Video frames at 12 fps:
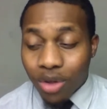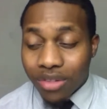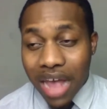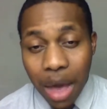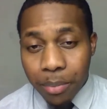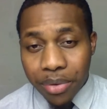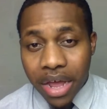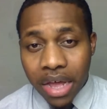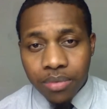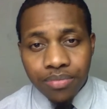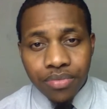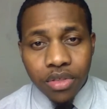On top of
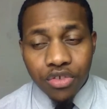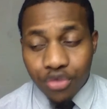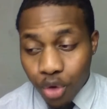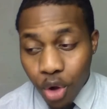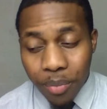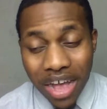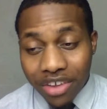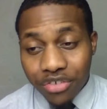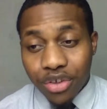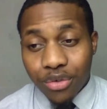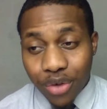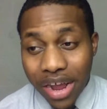that, Trump
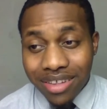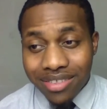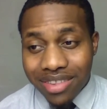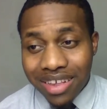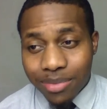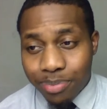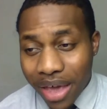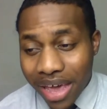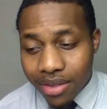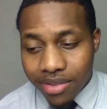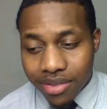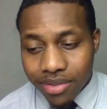actually raised his
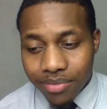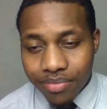base.